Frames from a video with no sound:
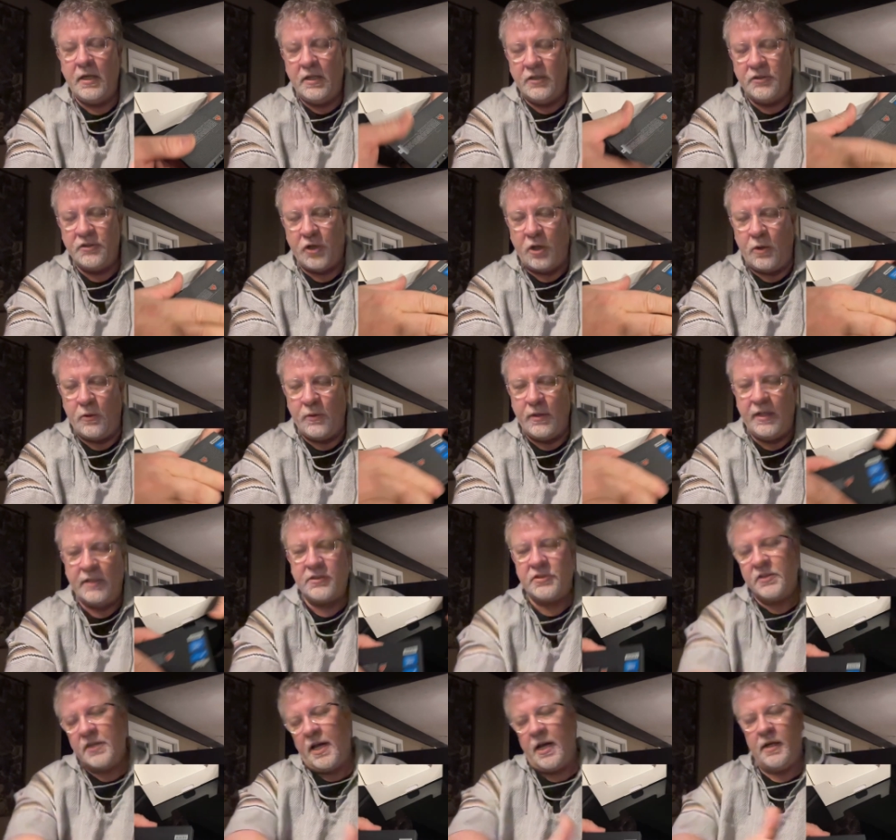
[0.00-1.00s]
So
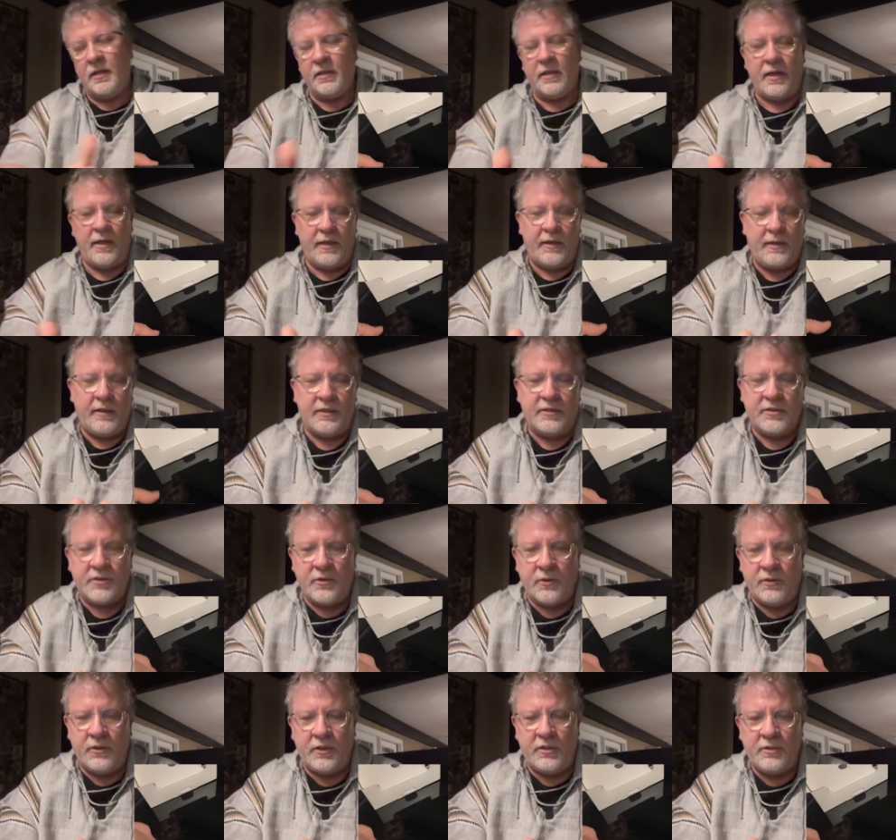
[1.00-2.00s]
it's not like it's
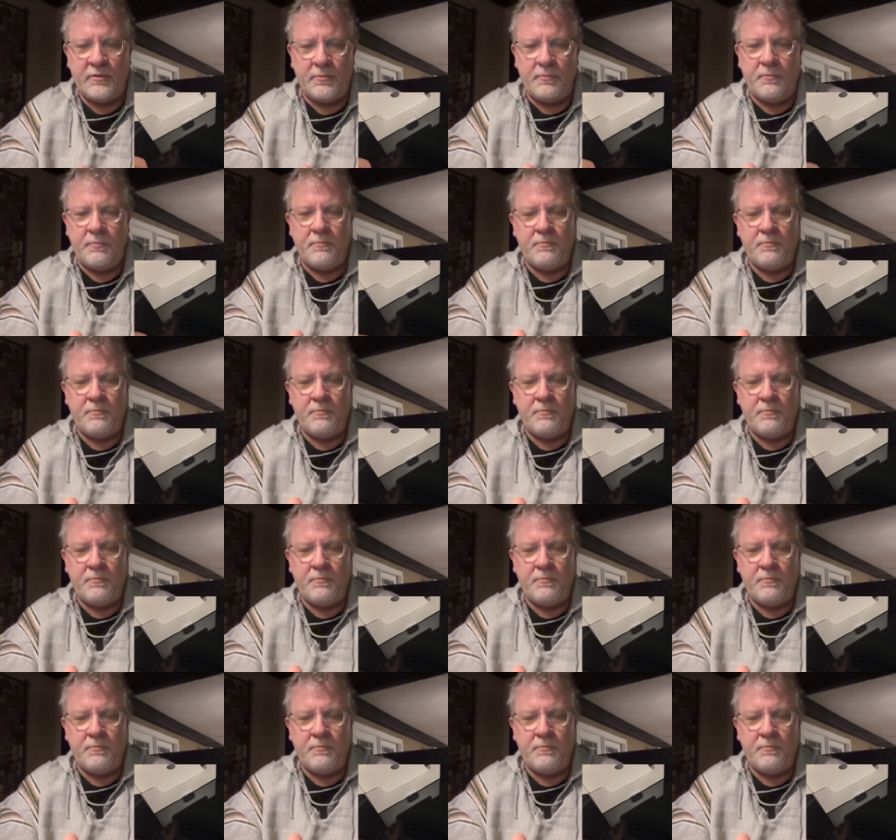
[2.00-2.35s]
going to